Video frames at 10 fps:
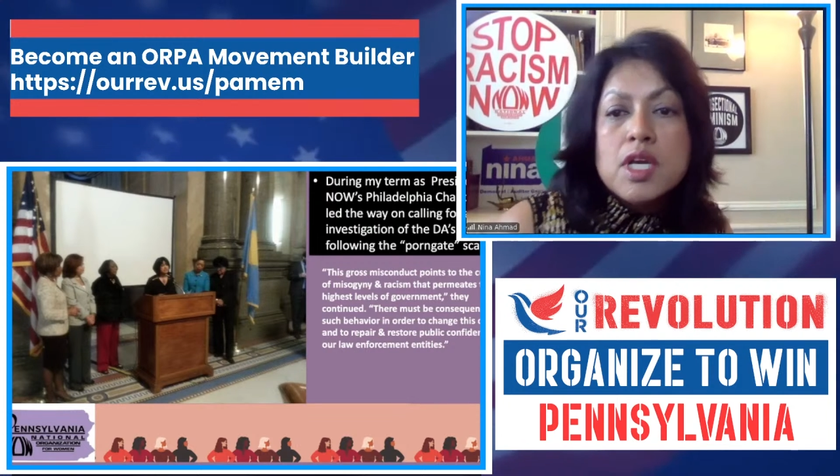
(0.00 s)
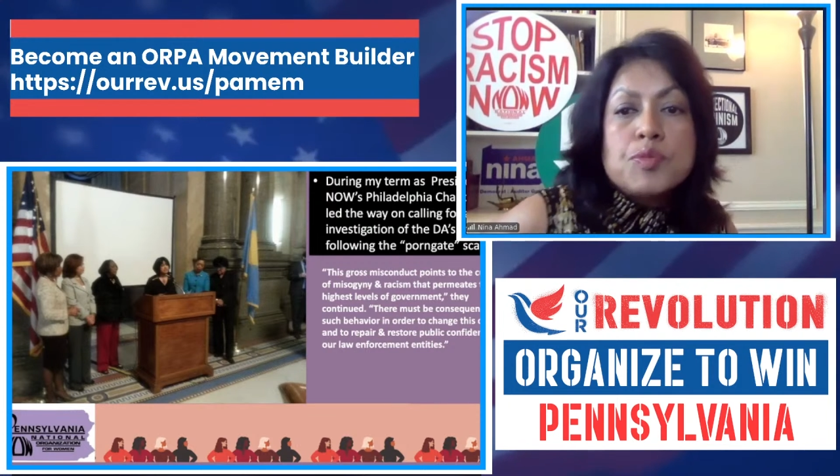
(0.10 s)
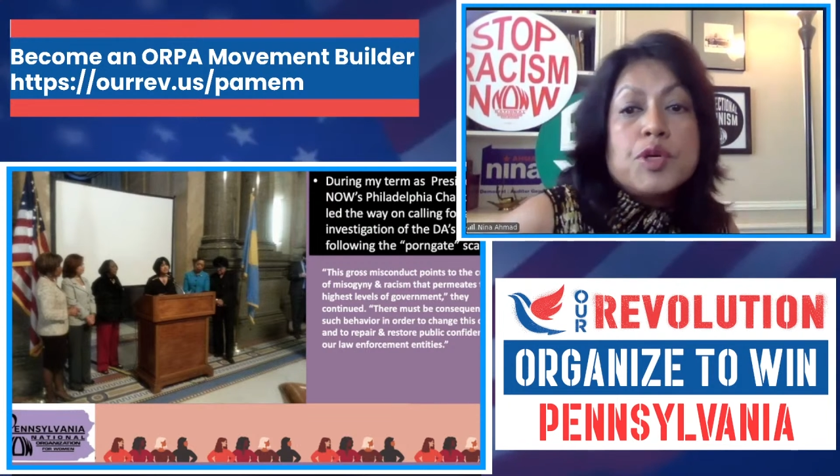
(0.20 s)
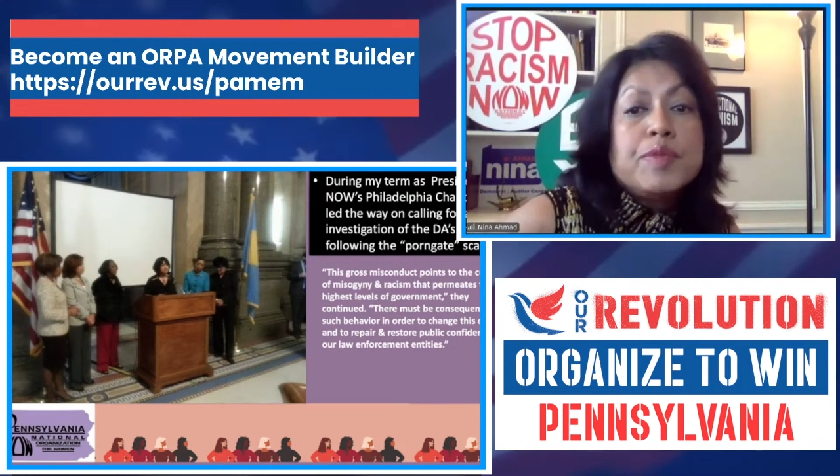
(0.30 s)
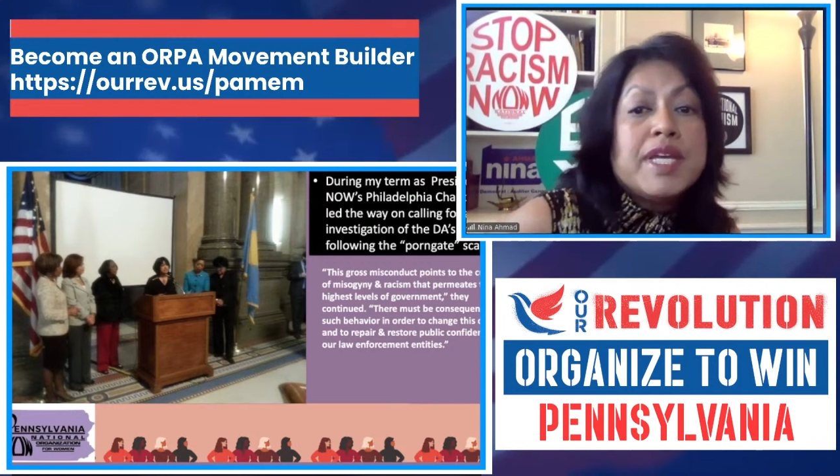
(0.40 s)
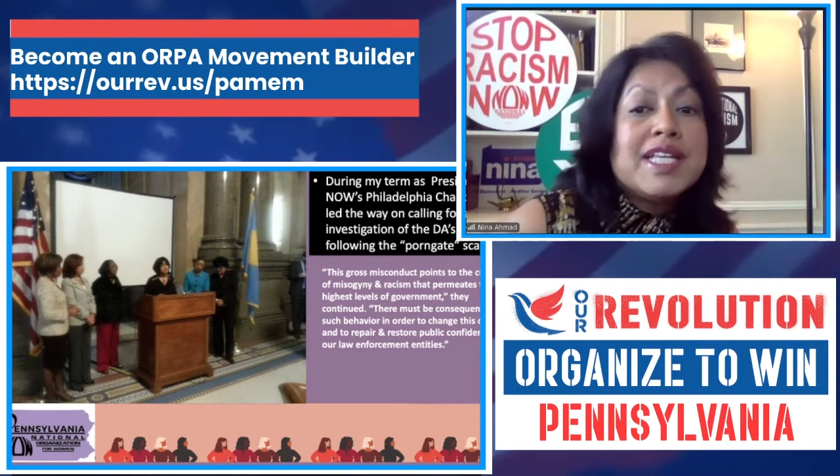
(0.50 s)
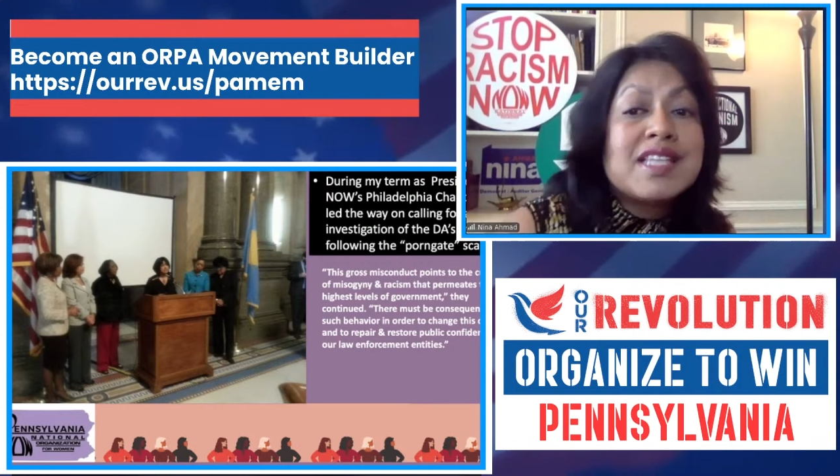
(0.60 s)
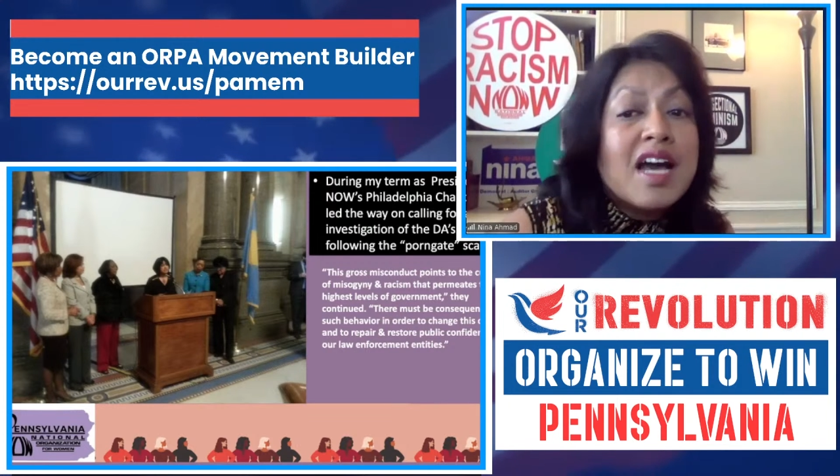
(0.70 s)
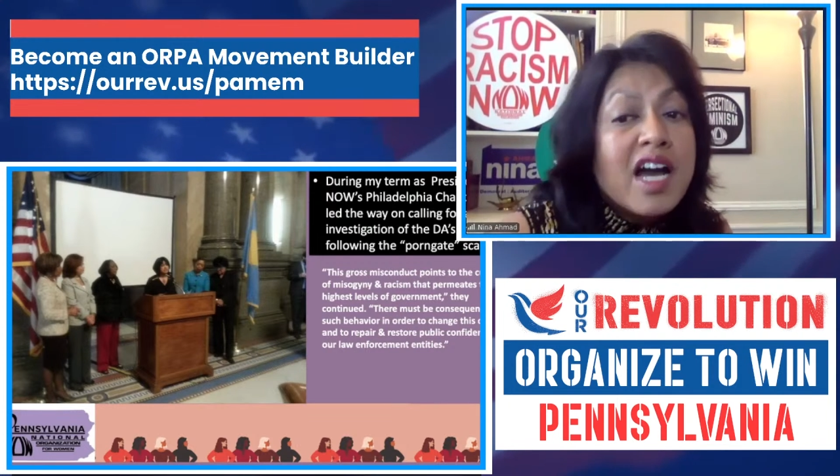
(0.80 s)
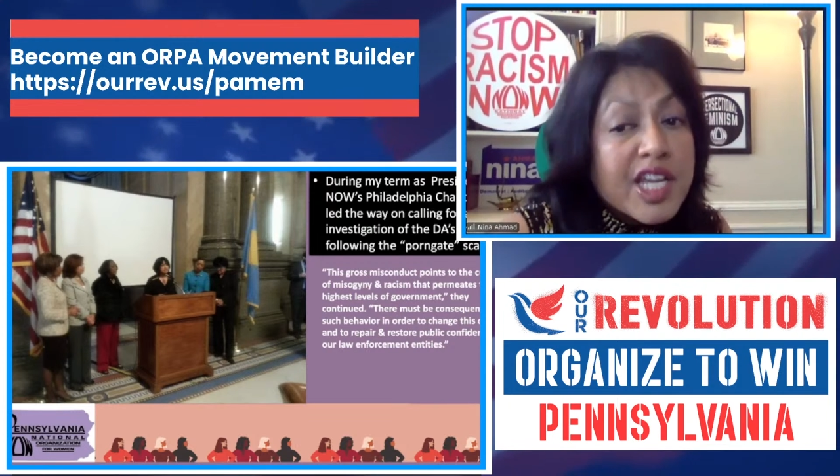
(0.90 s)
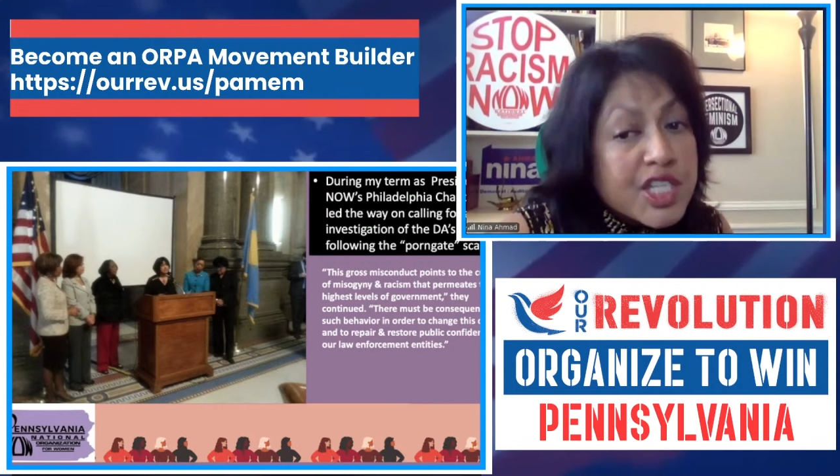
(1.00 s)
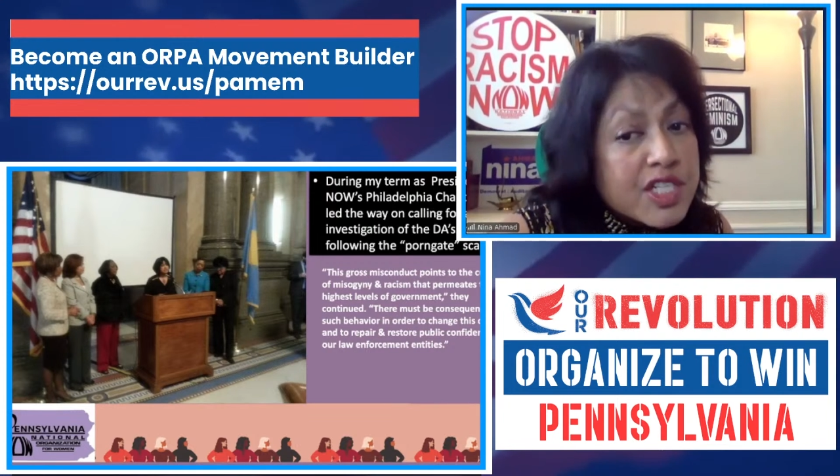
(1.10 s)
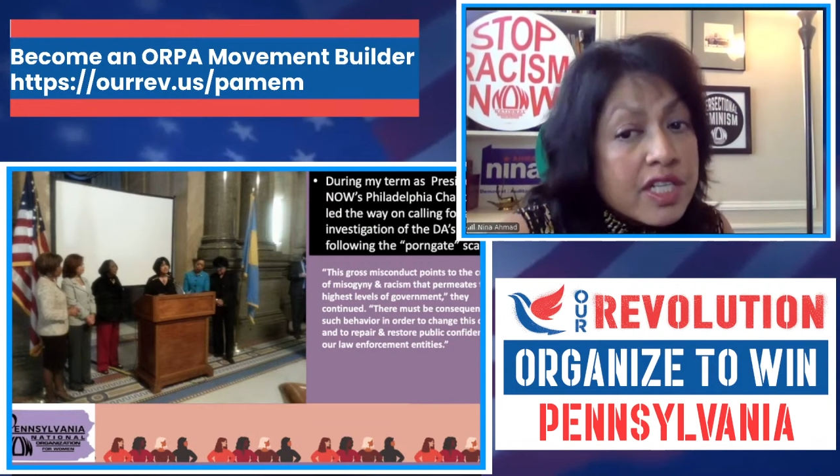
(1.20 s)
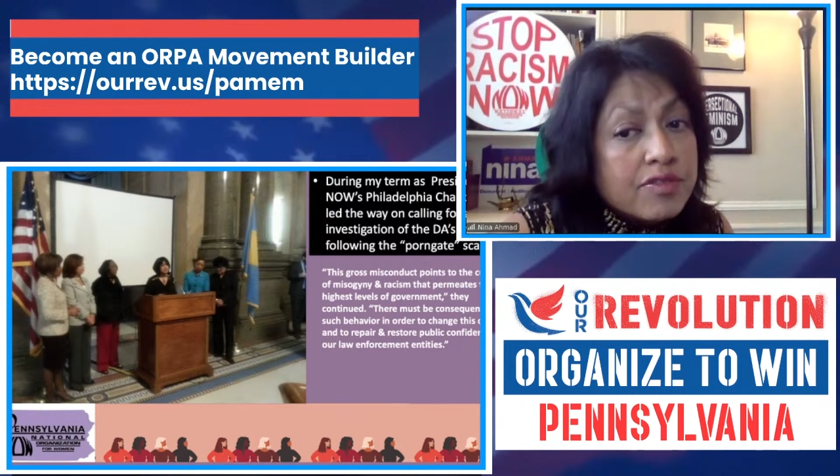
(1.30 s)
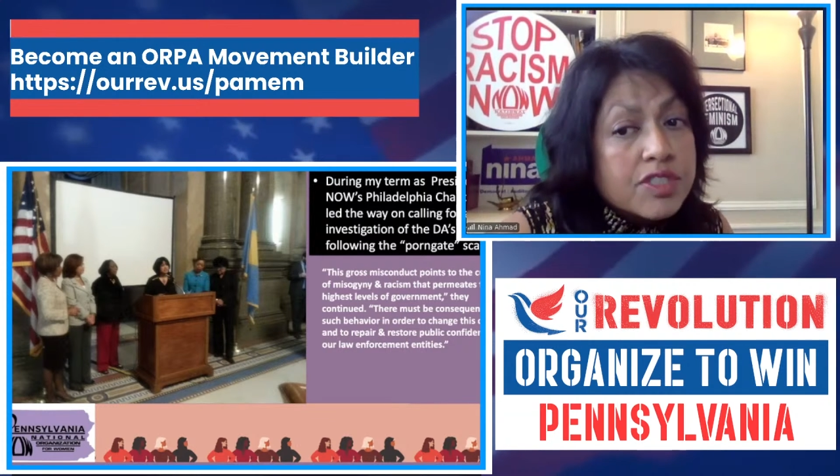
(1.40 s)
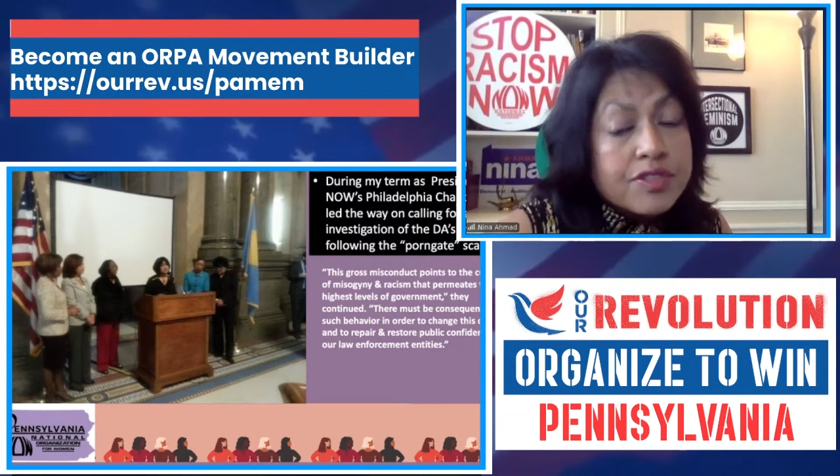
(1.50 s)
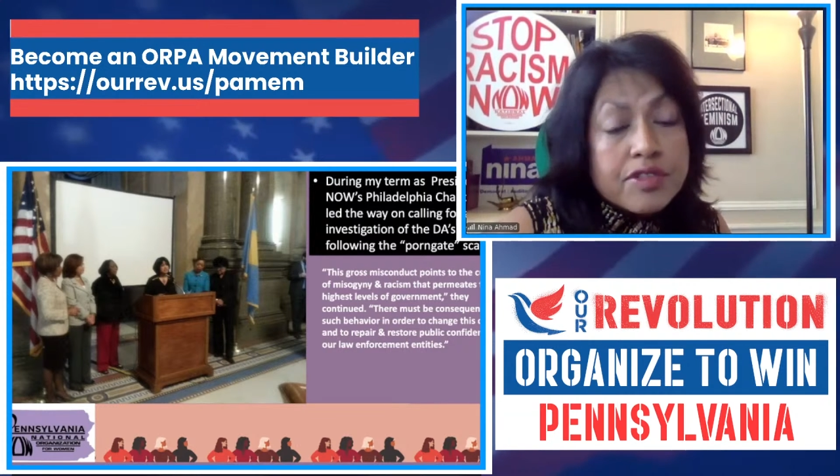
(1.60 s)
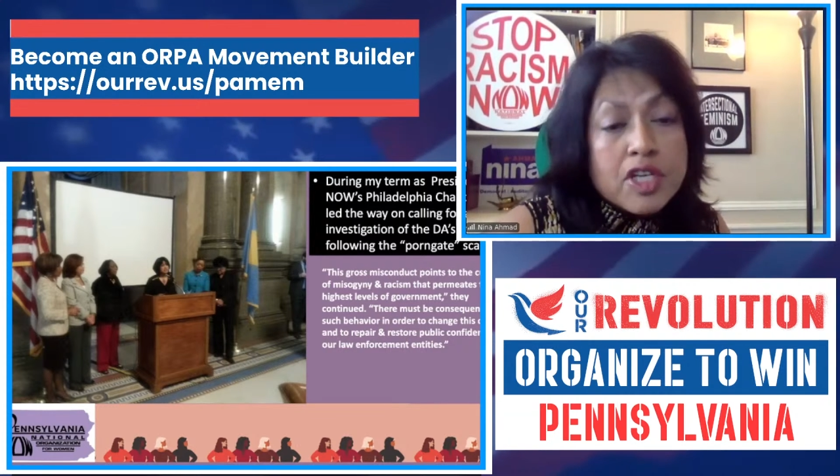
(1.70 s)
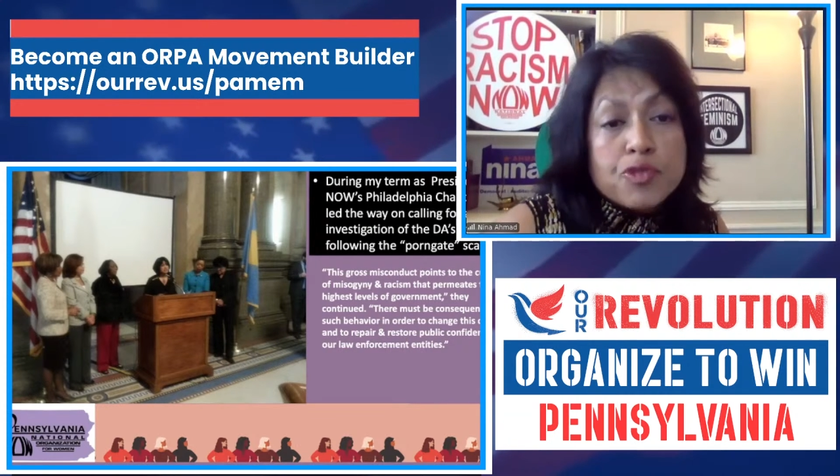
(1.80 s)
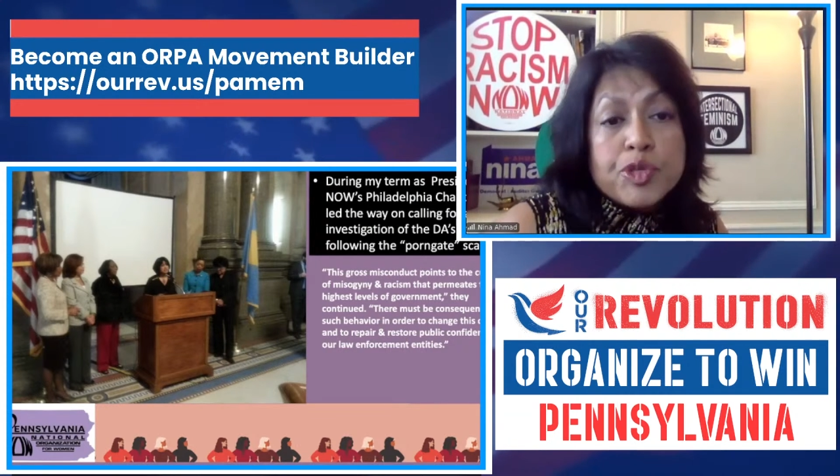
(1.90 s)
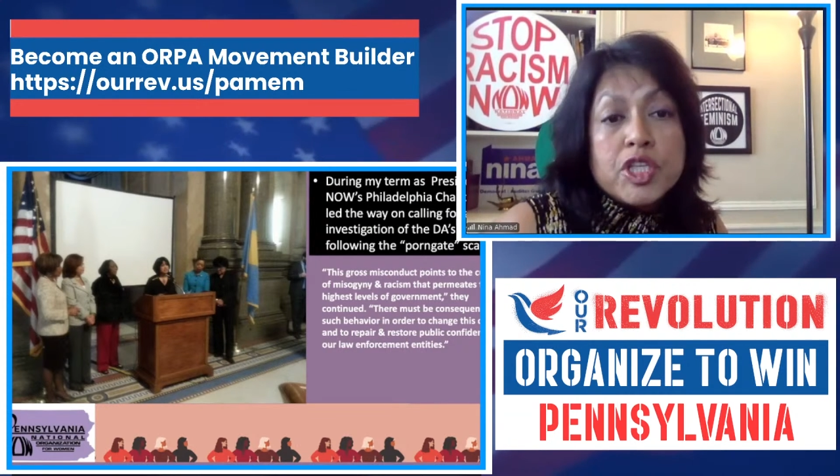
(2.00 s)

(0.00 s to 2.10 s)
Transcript: permeates the highest levels of government.